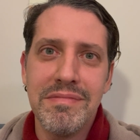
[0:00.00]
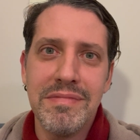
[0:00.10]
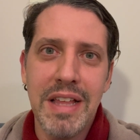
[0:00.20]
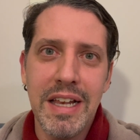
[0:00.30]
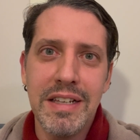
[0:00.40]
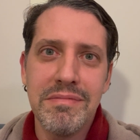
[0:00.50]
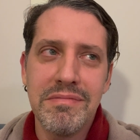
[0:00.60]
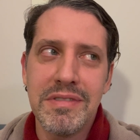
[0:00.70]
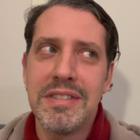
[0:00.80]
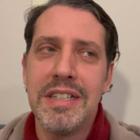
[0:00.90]
that
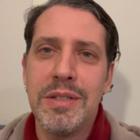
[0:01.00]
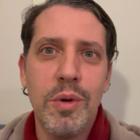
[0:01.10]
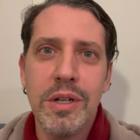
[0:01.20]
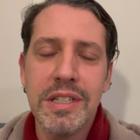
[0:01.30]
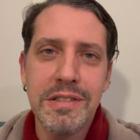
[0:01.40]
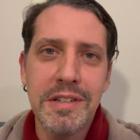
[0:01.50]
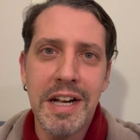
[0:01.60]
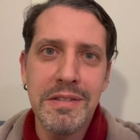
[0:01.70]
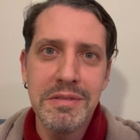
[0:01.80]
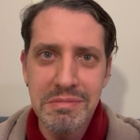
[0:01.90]
is walking
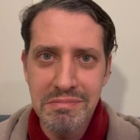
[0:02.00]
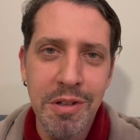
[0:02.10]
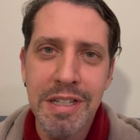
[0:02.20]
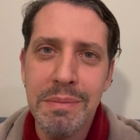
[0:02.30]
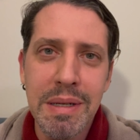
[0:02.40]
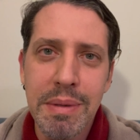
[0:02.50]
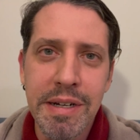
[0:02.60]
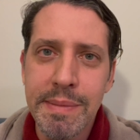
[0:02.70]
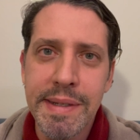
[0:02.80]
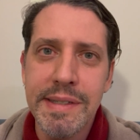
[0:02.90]
around on a big
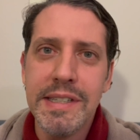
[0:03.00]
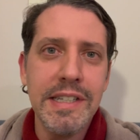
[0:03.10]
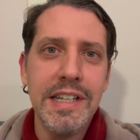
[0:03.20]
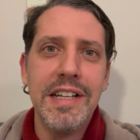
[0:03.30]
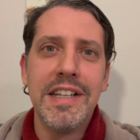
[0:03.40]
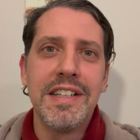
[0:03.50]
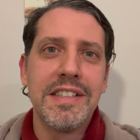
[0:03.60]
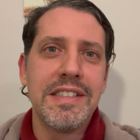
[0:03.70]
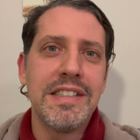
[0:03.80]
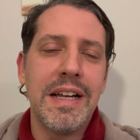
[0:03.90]
pyramid.
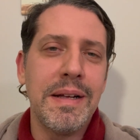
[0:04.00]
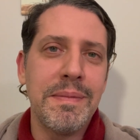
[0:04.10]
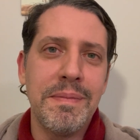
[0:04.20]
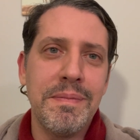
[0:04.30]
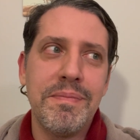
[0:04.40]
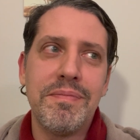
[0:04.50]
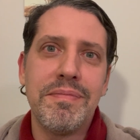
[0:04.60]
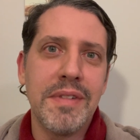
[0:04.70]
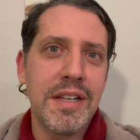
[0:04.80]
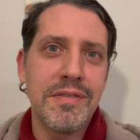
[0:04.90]

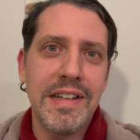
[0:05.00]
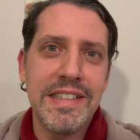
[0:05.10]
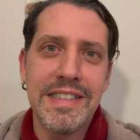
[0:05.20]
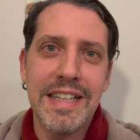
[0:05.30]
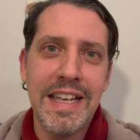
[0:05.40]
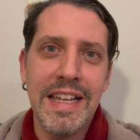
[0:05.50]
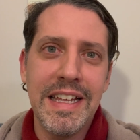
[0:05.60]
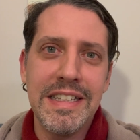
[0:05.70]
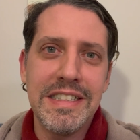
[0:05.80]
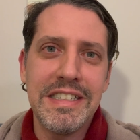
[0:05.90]
Not afraid to say it.
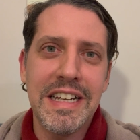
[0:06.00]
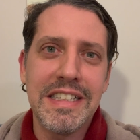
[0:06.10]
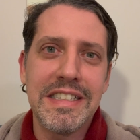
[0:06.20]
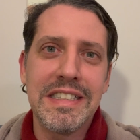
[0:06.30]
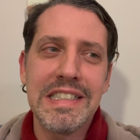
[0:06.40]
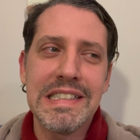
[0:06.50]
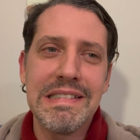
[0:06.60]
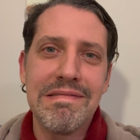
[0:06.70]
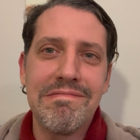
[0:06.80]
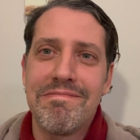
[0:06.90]
It's just
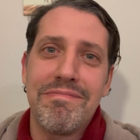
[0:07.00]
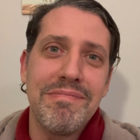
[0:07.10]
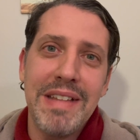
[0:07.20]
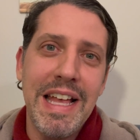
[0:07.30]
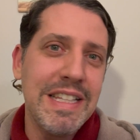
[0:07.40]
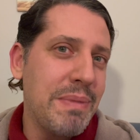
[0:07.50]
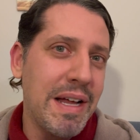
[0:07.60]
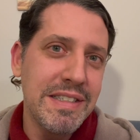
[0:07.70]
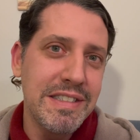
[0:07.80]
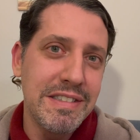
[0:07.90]
it's
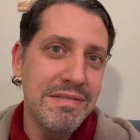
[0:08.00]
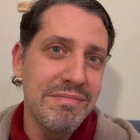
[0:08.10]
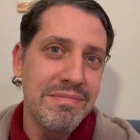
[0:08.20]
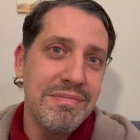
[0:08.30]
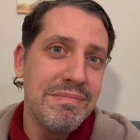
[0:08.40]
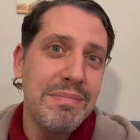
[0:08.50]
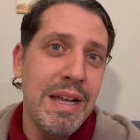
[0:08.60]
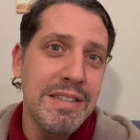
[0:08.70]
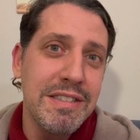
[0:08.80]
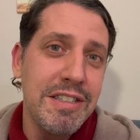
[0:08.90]
past
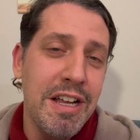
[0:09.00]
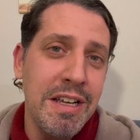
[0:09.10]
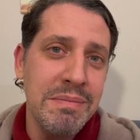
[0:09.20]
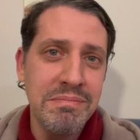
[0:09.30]
the time.